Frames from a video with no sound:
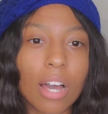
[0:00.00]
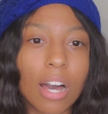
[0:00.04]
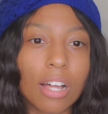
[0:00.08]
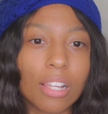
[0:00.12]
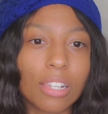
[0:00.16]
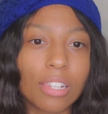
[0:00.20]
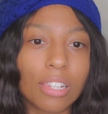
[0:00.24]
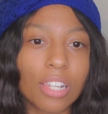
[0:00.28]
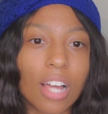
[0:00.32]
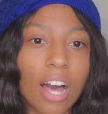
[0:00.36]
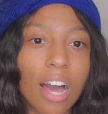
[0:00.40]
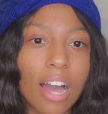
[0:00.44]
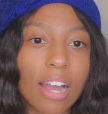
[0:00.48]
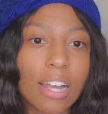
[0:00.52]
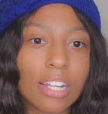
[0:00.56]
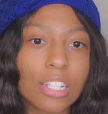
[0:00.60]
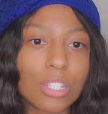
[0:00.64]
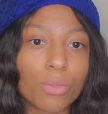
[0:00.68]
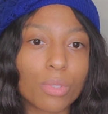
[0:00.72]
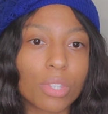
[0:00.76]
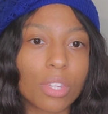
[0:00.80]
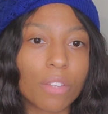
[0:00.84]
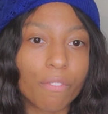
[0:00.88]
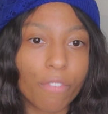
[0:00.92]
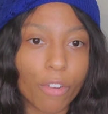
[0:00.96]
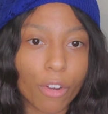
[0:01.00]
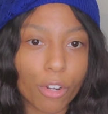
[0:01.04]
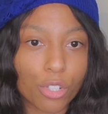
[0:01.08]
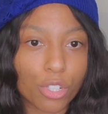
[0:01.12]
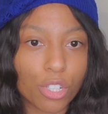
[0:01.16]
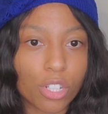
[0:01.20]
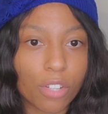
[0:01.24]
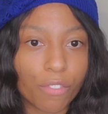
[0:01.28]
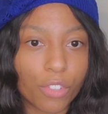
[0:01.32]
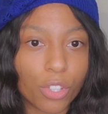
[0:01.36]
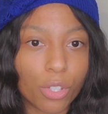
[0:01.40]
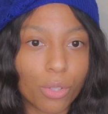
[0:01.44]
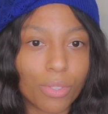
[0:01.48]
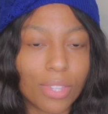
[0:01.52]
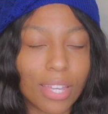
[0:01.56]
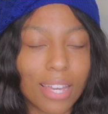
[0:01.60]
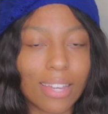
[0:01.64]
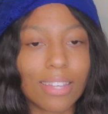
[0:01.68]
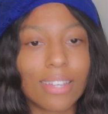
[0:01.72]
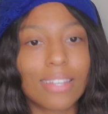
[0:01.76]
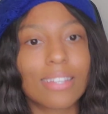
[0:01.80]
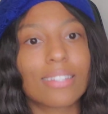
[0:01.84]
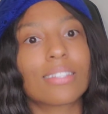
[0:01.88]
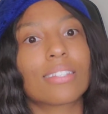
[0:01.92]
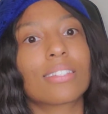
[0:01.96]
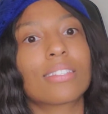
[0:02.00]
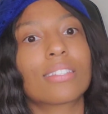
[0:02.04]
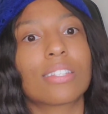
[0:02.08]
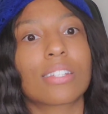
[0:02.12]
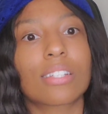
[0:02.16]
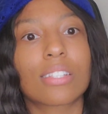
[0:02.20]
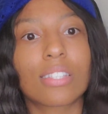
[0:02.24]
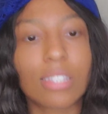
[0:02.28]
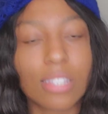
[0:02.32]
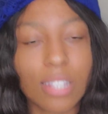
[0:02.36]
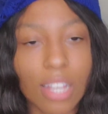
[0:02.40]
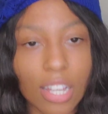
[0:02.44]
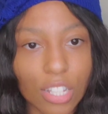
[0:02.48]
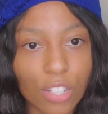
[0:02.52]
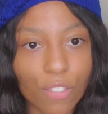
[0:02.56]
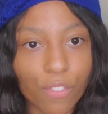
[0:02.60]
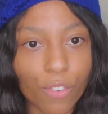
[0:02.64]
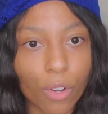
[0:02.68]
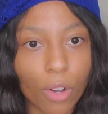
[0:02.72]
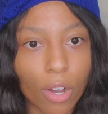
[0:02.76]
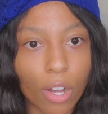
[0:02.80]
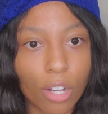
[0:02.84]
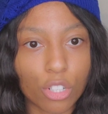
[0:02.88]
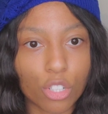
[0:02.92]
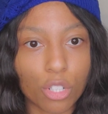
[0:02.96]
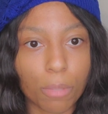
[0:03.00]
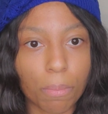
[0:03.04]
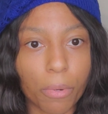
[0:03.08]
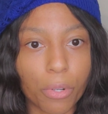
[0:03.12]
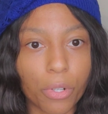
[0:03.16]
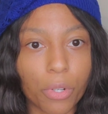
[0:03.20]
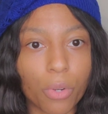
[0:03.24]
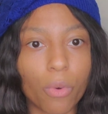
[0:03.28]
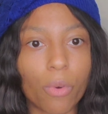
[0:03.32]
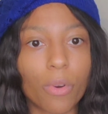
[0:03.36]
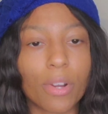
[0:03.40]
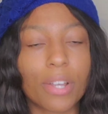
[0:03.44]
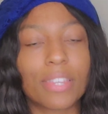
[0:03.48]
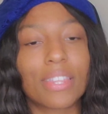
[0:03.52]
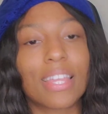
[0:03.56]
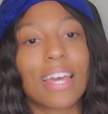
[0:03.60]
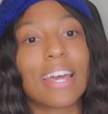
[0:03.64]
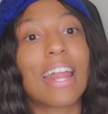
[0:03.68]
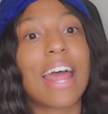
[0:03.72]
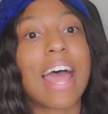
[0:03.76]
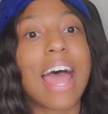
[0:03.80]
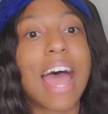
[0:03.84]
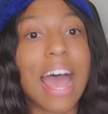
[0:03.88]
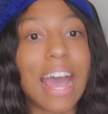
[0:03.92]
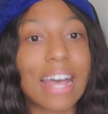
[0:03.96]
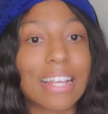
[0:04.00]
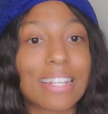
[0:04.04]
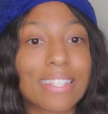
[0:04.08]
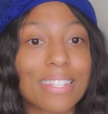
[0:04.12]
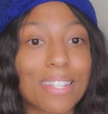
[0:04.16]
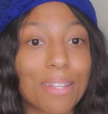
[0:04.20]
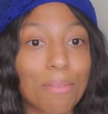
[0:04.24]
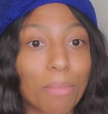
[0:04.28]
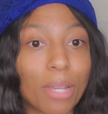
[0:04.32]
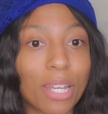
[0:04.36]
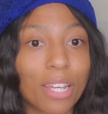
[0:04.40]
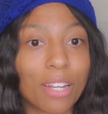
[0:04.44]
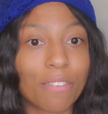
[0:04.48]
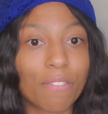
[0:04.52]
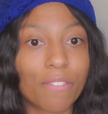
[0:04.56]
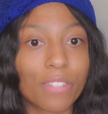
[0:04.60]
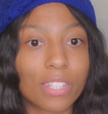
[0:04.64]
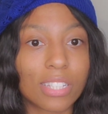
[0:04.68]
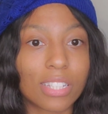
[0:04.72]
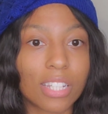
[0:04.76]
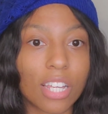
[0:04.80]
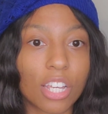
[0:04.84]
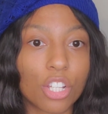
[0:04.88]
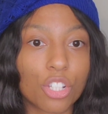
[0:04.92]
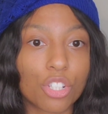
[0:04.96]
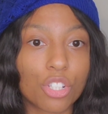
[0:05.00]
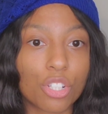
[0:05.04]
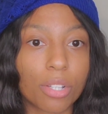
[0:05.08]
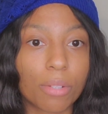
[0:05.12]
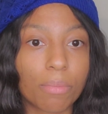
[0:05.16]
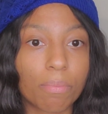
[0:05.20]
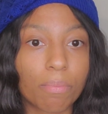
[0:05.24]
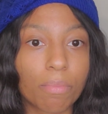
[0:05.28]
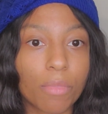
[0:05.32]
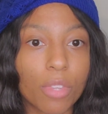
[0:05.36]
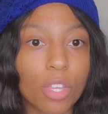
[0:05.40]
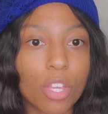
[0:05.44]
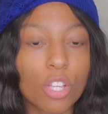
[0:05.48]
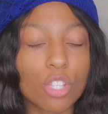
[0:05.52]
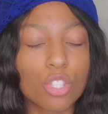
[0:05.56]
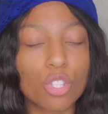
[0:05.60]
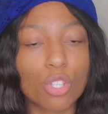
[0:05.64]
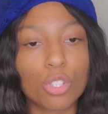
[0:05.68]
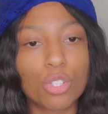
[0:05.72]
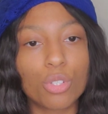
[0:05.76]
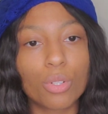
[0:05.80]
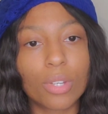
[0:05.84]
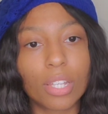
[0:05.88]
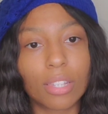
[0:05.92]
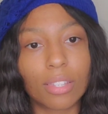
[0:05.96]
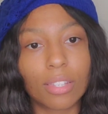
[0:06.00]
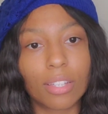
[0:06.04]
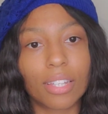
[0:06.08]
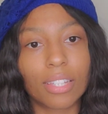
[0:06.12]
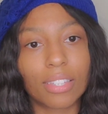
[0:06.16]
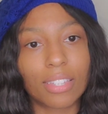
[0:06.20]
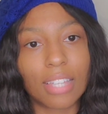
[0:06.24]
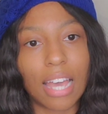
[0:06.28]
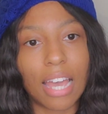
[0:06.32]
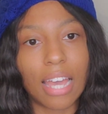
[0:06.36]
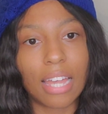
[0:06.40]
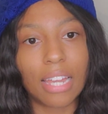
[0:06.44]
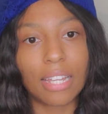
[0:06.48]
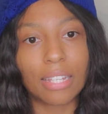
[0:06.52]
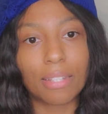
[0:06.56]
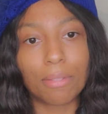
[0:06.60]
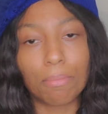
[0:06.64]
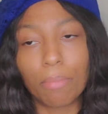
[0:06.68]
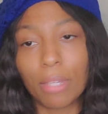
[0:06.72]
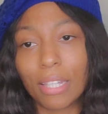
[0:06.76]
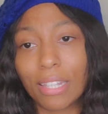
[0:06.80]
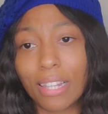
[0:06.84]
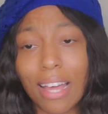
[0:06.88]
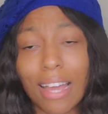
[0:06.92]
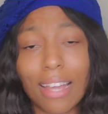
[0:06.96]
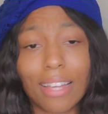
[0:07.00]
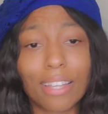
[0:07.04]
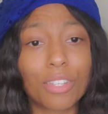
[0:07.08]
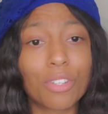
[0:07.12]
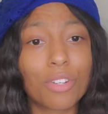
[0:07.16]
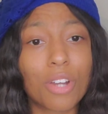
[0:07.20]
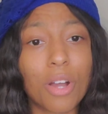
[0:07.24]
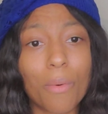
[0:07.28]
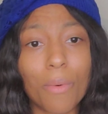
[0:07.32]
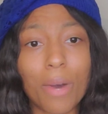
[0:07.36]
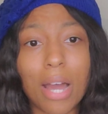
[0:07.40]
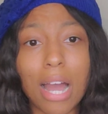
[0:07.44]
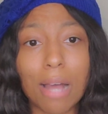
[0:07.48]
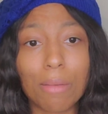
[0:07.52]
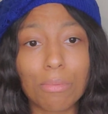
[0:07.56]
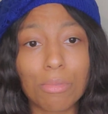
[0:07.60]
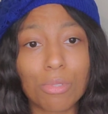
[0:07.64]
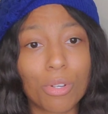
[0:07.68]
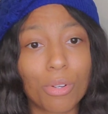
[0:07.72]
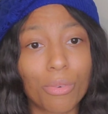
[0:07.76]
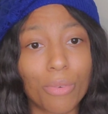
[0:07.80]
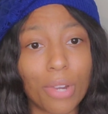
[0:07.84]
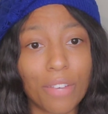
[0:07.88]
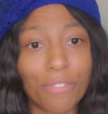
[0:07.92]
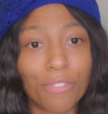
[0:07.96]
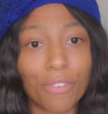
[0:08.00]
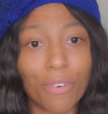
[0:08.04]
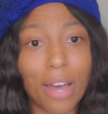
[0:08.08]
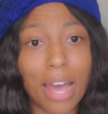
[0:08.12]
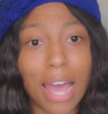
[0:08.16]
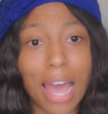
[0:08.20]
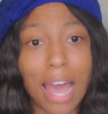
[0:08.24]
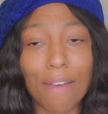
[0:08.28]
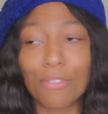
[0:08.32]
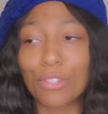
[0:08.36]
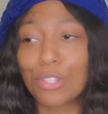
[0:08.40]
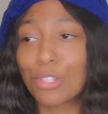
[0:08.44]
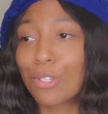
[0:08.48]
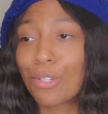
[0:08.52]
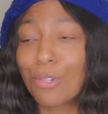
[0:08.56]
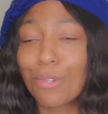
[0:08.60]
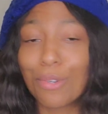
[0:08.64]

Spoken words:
aligns with the version of you that is a successful entrepreneur and that has the manifestation. So you can look at that and be like, you know what? I'm so grateful I have